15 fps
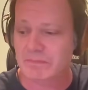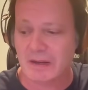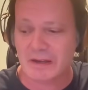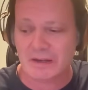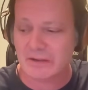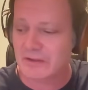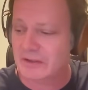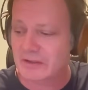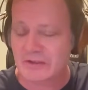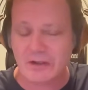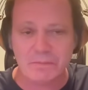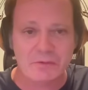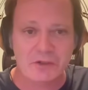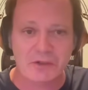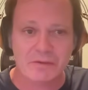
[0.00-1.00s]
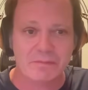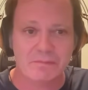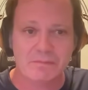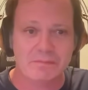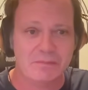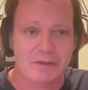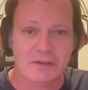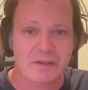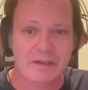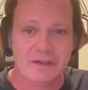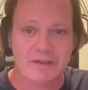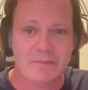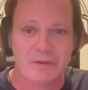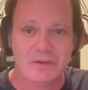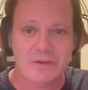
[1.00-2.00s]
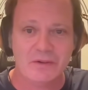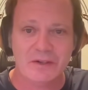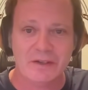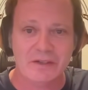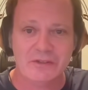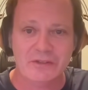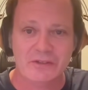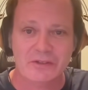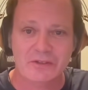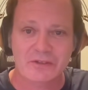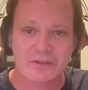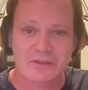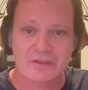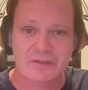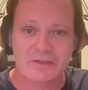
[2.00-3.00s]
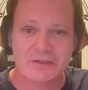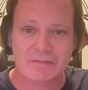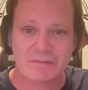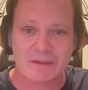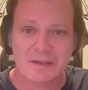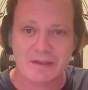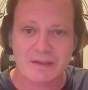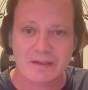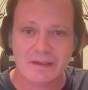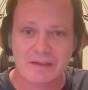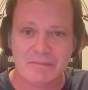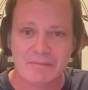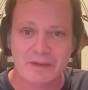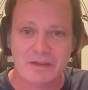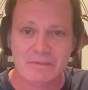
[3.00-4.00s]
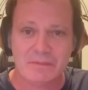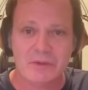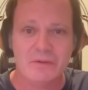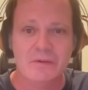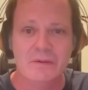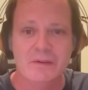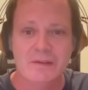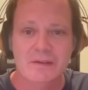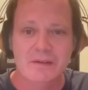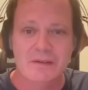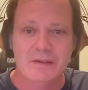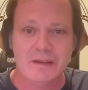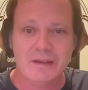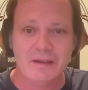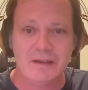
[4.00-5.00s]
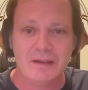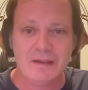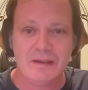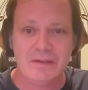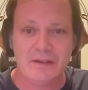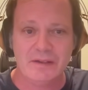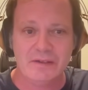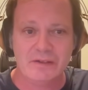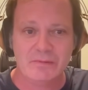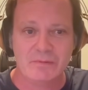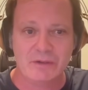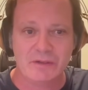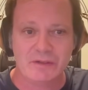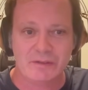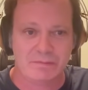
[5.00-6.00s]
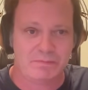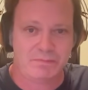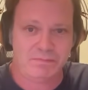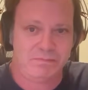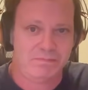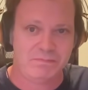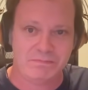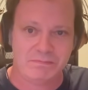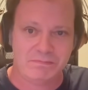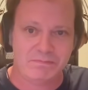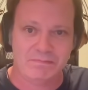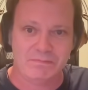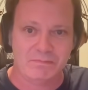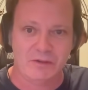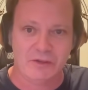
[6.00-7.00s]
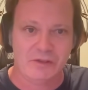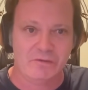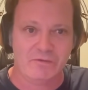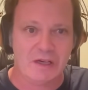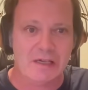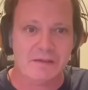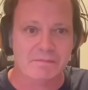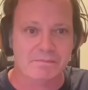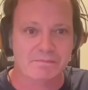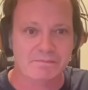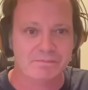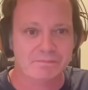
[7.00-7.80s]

I don't use optional anymore. I just use nullable, and that just works fine.